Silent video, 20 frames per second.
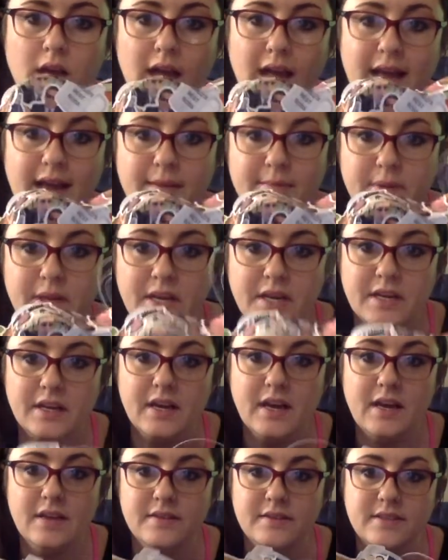I'm gonna
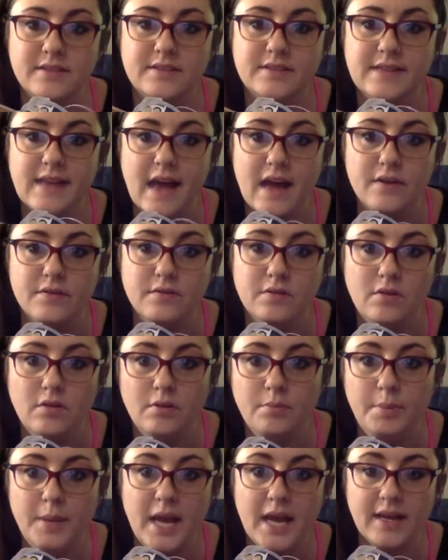cut the sound
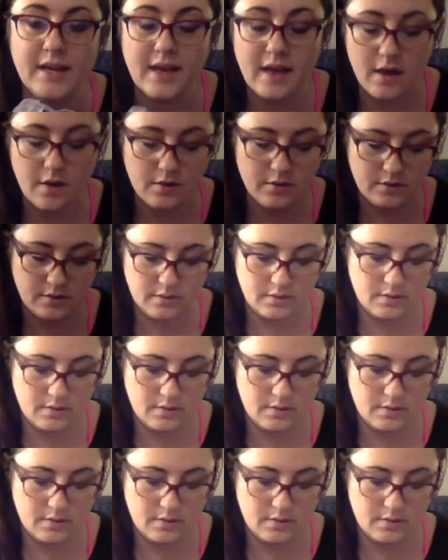hole back out